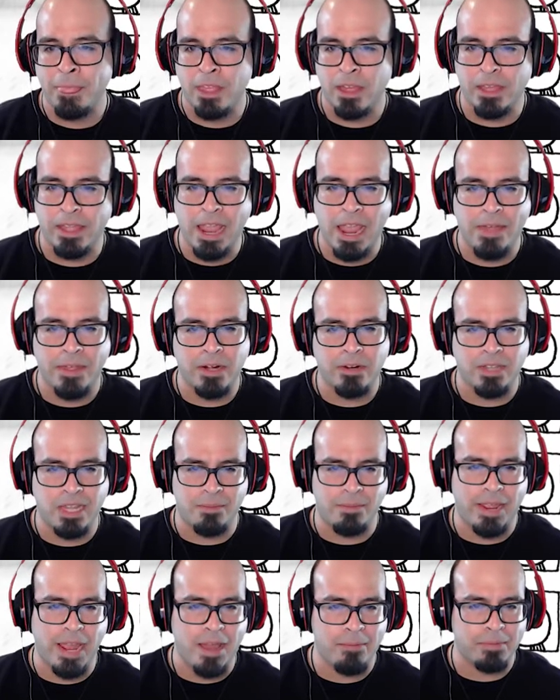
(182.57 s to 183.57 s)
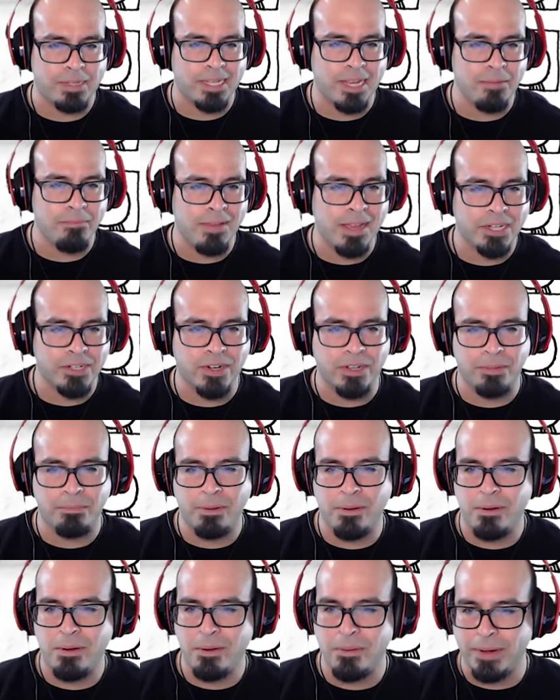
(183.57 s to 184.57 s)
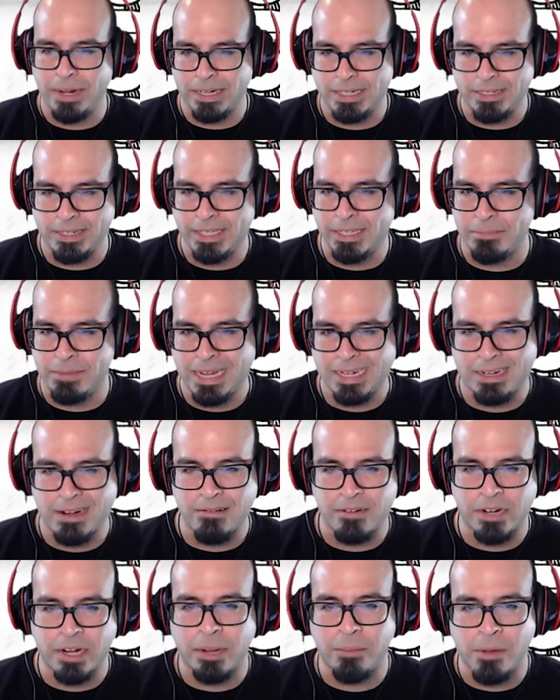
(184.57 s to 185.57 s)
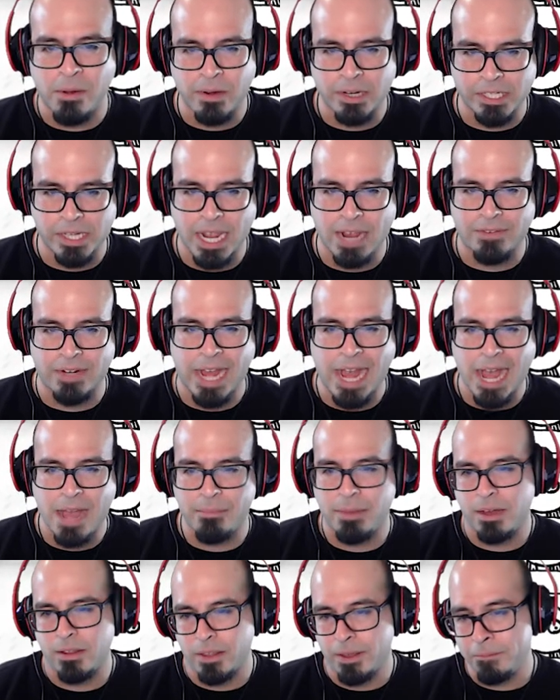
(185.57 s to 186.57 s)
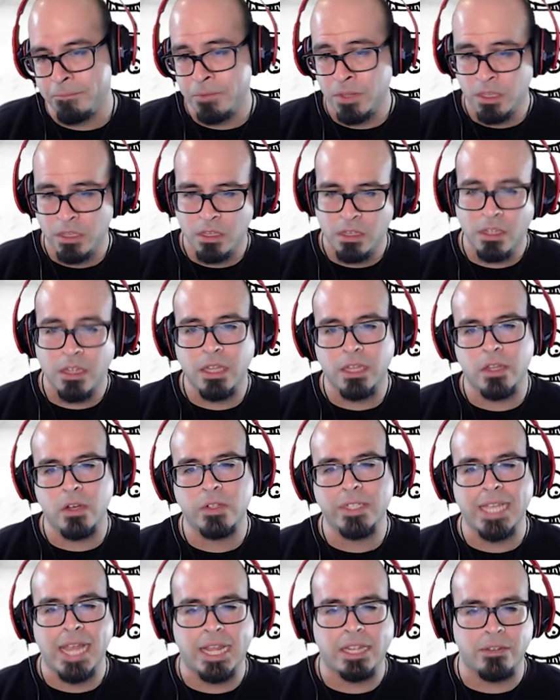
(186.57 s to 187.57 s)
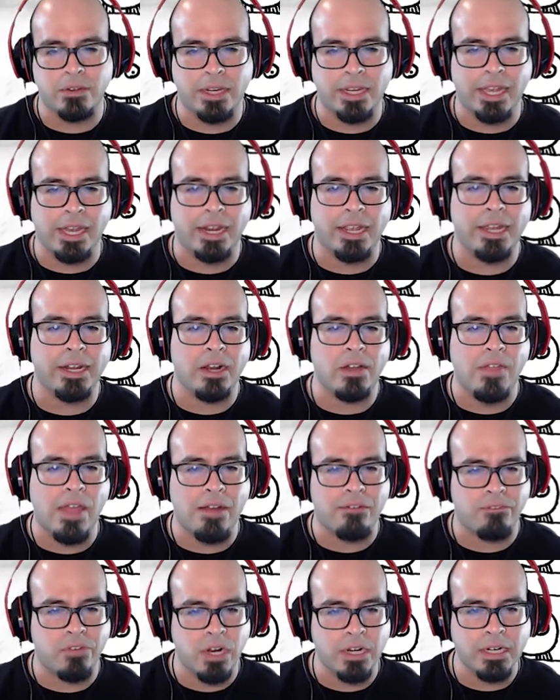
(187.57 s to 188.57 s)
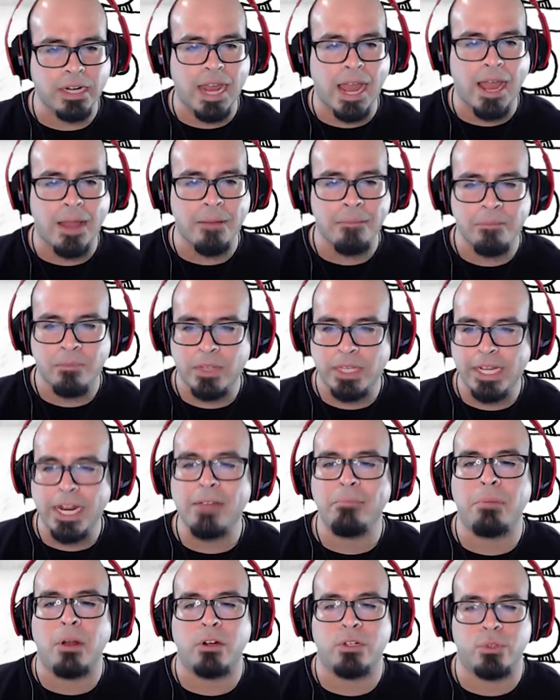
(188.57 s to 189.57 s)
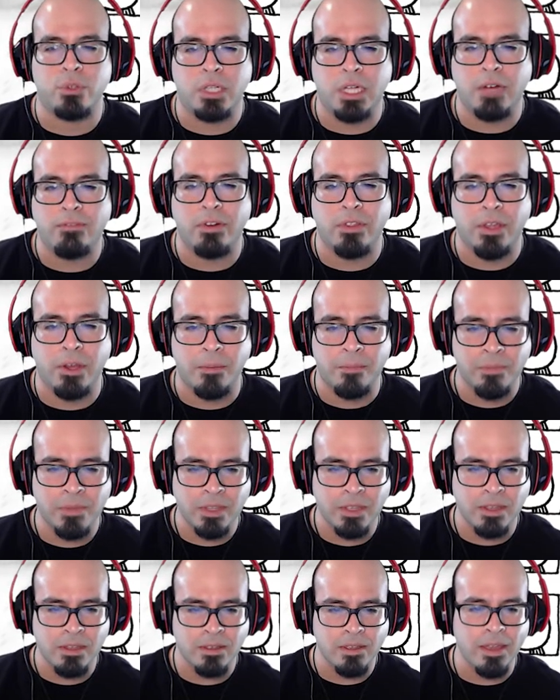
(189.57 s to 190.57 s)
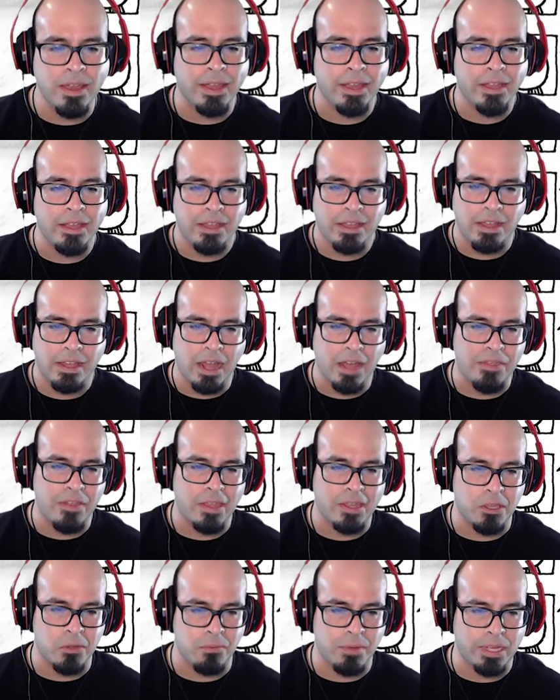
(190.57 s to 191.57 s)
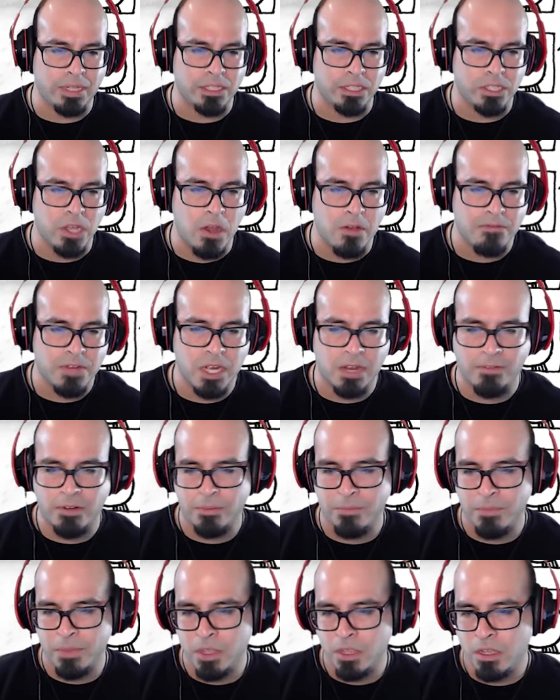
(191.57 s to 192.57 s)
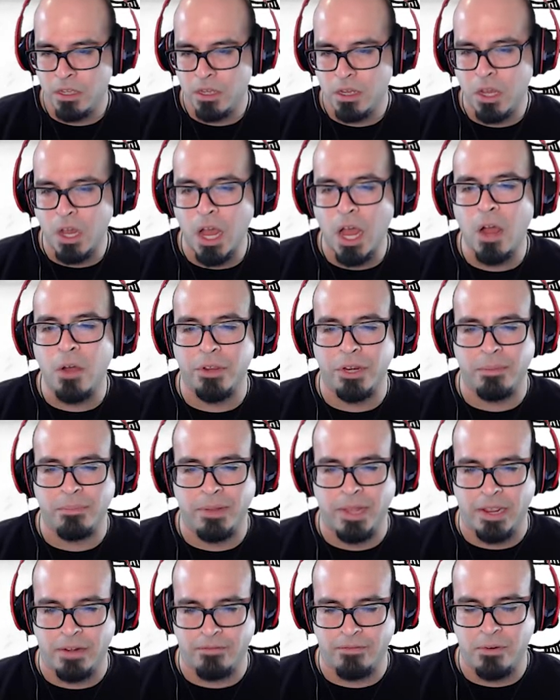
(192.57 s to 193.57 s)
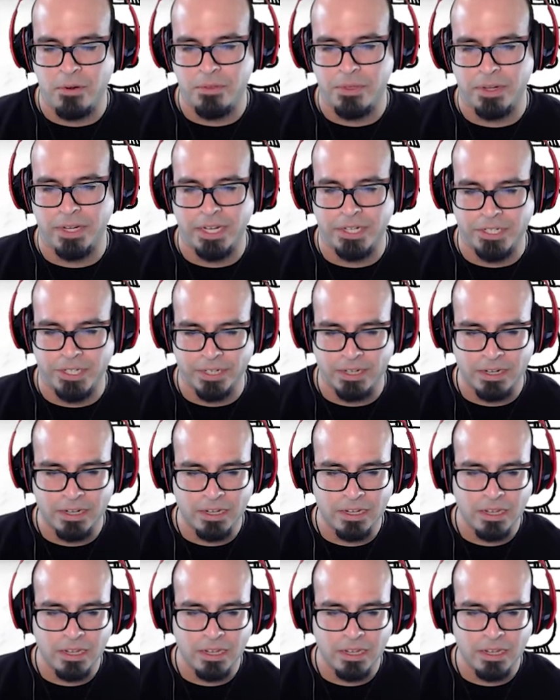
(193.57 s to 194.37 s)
Yeah, they don't let me have my tape measure on the board when it isn't my turn anymore, so I have to eyeball it. It looks like you could get a hit on that front guy. He had partial cover, though. I think you mean soft cover. Oh, you're playing 4th edition.